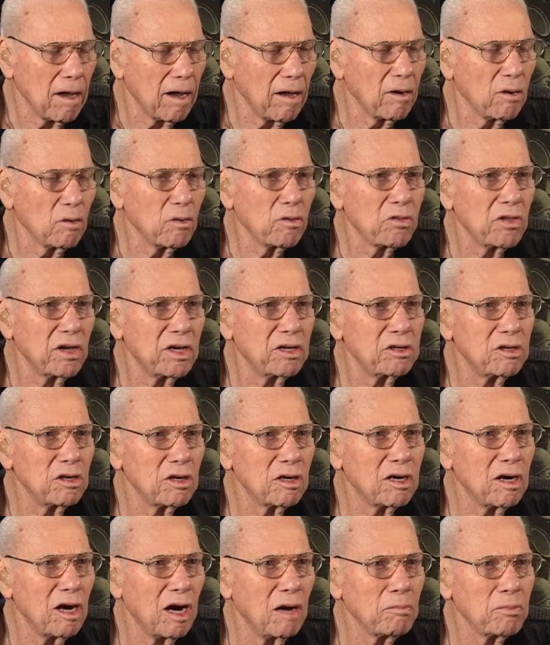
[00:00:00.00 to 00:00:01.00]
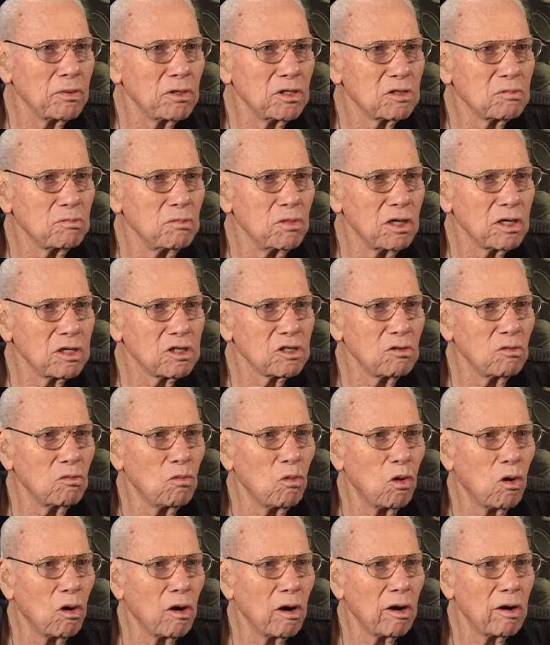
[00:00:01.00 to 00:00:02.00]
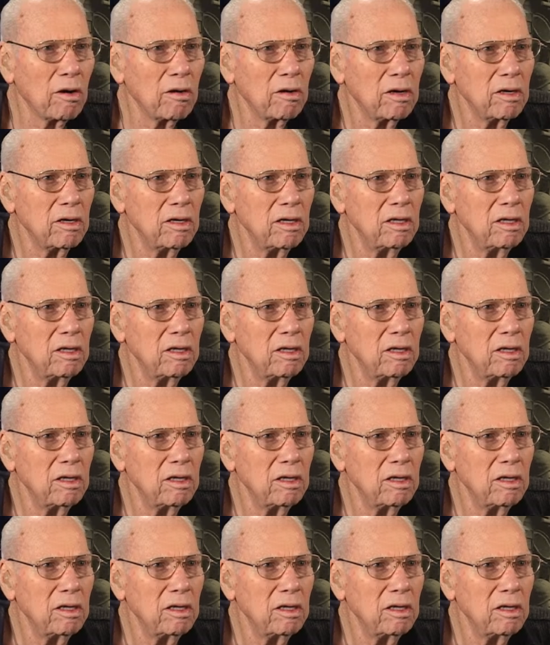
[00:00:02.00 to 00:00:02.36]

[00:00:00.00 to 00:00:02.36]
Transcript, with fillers: I don't think you accomplish much in war.